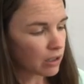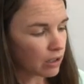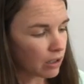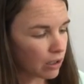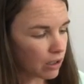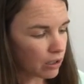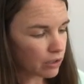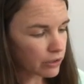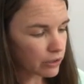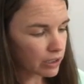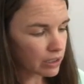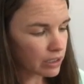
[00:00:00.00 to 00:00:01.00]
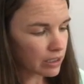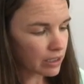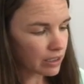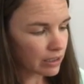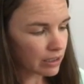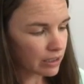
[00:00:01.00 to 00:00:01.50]
all you're gonna
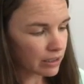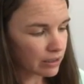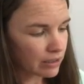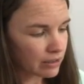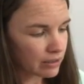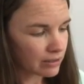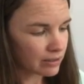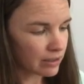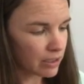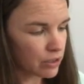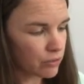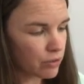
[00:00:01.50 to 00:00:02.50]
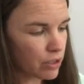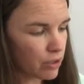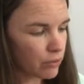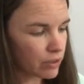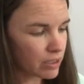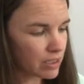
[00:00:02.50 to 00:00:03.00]
need, and you
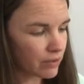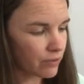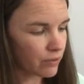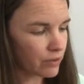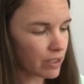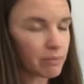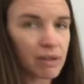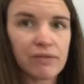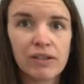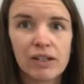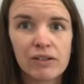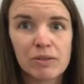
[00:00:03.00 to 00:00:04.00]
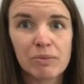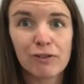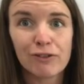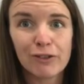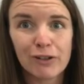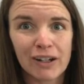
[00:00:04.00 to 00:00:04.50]
know this if you've done my videos
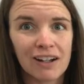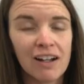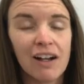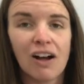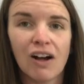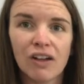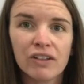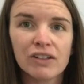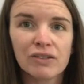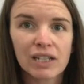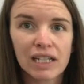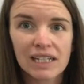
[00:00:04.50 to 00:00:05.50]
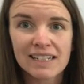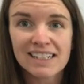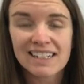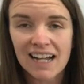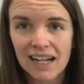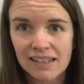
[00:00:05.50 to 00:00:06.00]
before, all you need is a
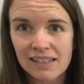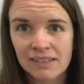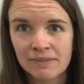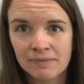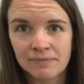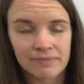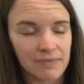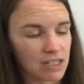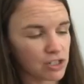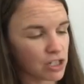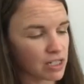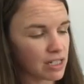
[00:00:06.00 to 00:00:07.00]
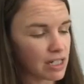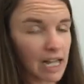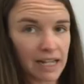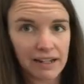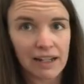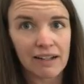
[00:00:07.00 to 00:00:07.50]
dot. Just a
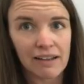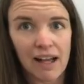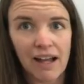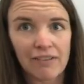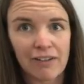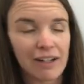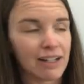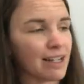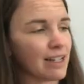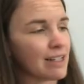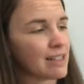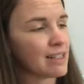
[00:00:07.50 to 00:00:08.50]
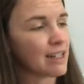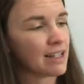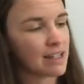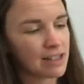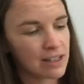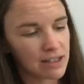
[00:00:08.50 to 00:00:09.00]
dot, not a lot, right guys?
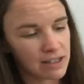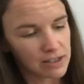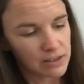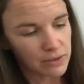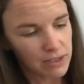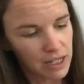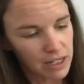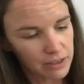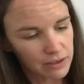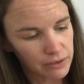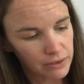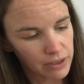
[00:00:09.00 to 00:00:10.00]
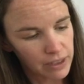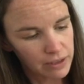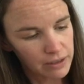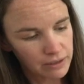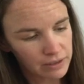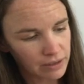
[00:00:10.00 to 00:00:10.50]
So a dot of glue there,
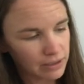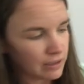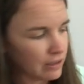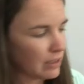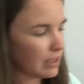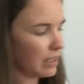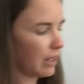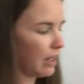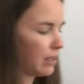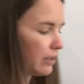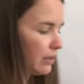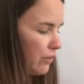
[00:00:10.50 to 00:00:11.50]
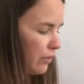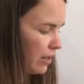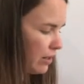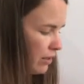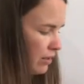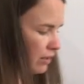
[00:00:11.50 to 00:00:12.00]
a dot of glue
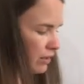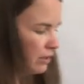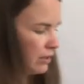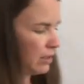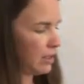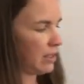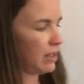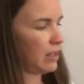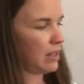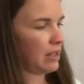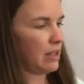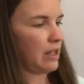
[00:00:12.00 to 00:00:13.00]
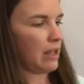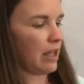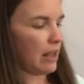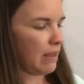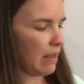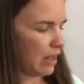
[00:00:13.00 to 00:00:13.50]
there,
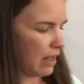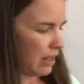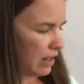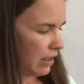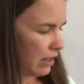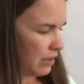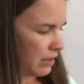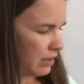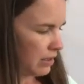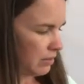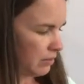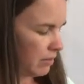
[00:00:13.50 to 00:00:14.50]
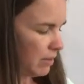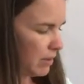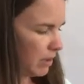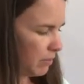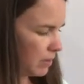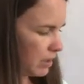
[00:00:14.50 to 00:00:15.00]
and then maybe I'll put